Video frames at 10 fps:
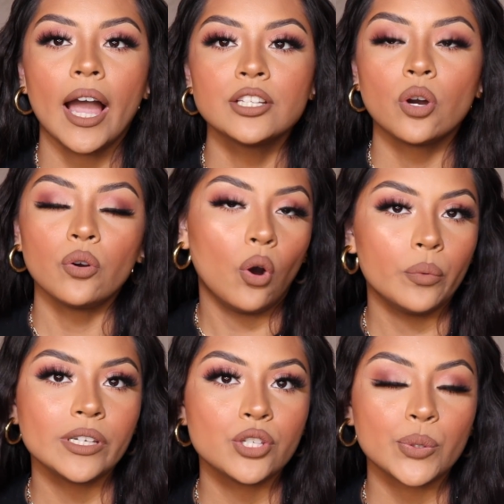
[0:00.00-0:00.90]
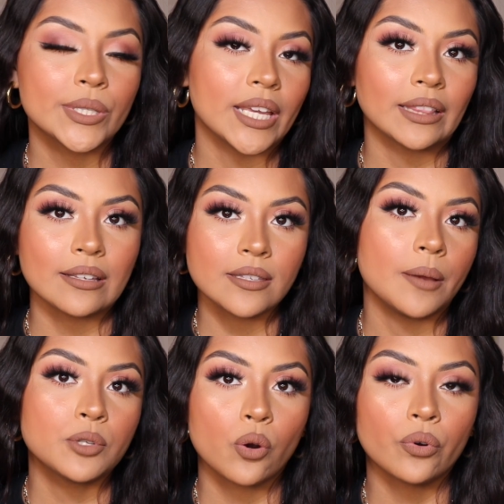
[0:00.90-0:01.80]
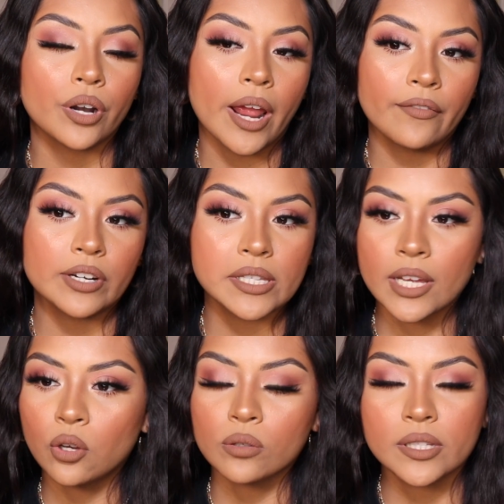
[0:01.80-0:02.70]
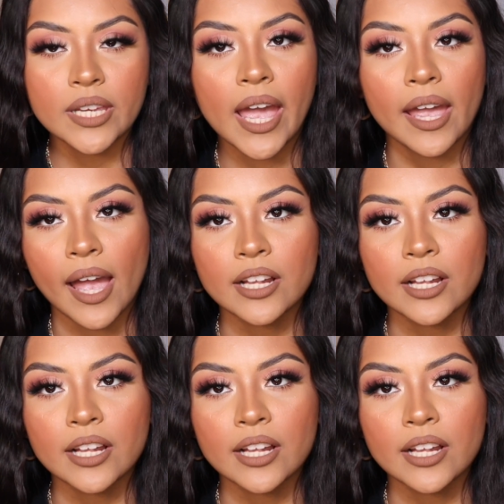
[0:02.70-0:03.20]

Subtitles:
I don't always use like the same toner every single day.